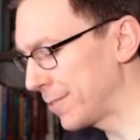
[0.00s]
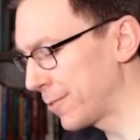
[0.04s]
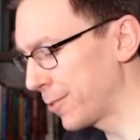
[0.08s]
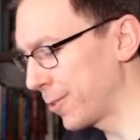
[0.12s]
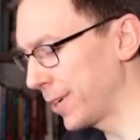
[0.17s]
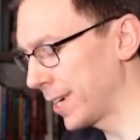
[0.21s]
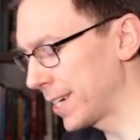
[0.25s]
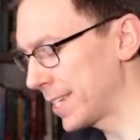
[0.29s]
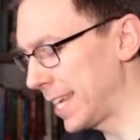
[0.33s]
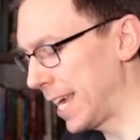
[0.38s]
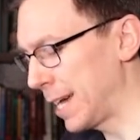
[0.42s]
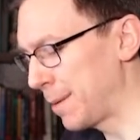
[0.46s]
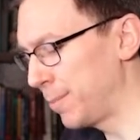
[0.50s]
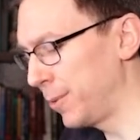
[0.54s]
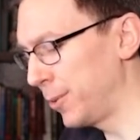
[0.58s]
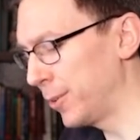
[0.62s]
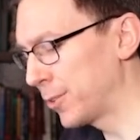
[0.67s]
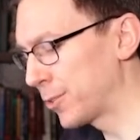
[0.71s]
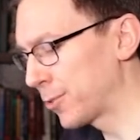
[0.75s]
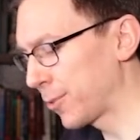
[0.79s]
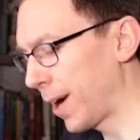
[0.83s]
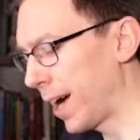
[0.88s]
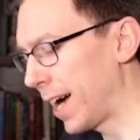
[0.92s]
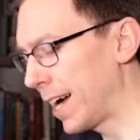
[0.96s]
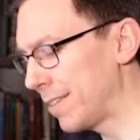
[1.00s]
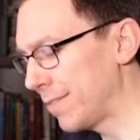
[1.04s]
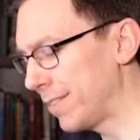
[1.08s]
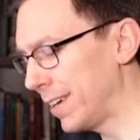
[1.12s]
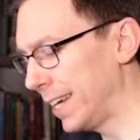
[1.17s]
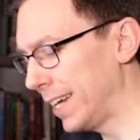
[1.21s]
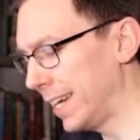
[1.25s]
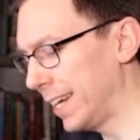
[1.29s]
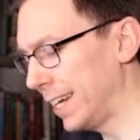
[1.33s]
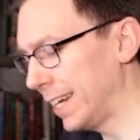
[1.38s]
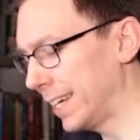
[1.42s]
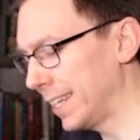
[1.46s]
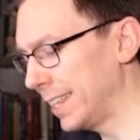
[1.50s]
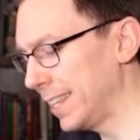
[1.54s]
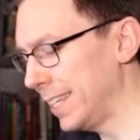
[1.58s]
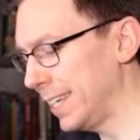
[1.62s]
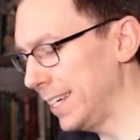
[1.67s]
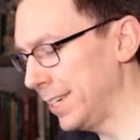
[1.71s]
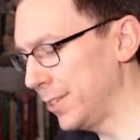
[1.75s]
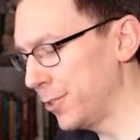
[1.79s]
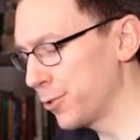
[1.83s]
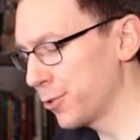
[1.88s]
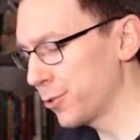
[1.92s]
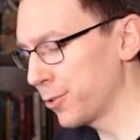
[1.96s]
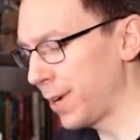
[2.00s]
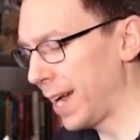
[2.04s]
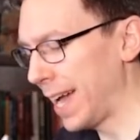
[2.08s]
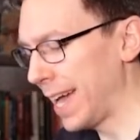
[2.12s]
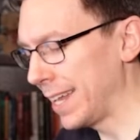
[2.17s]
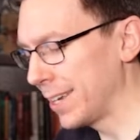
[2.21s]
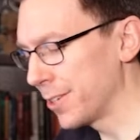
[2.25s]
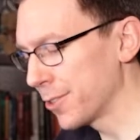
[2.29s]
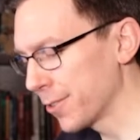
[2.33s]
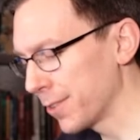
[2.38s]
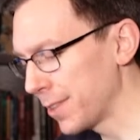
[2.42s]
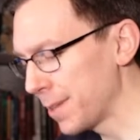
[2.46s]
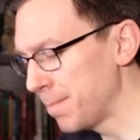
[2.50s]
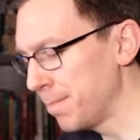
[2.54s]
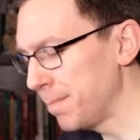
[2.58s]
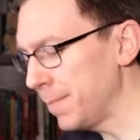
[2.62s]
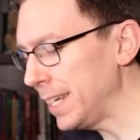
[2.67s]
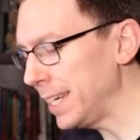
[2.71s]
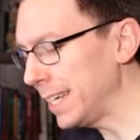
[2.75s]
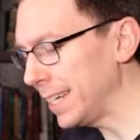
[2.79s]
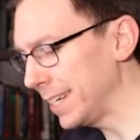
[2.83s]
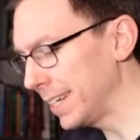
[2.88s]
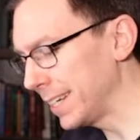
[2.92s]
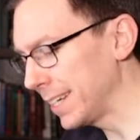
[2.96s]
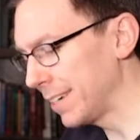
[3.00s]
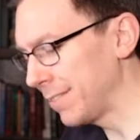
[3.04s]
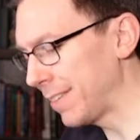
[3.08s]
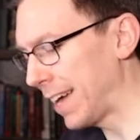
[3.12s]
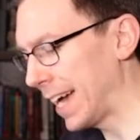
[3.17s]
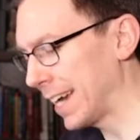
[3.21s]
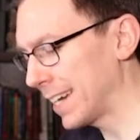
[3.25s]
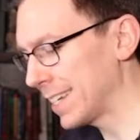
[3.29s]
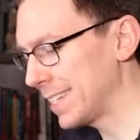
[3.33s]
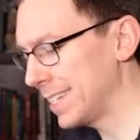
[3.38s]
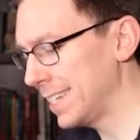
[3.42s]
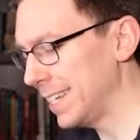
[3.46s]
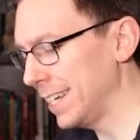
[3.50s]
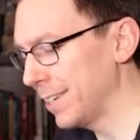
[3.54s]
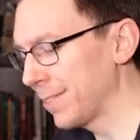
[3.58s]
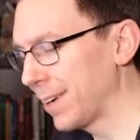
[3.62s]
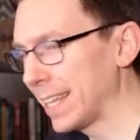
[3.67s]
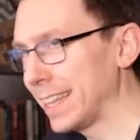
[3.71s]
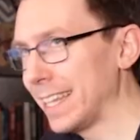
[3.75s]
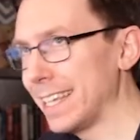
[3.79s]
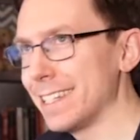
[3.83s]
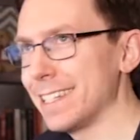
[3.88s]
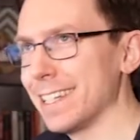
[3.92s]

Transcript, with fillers: for example, driving the trend or the mean of XT, right?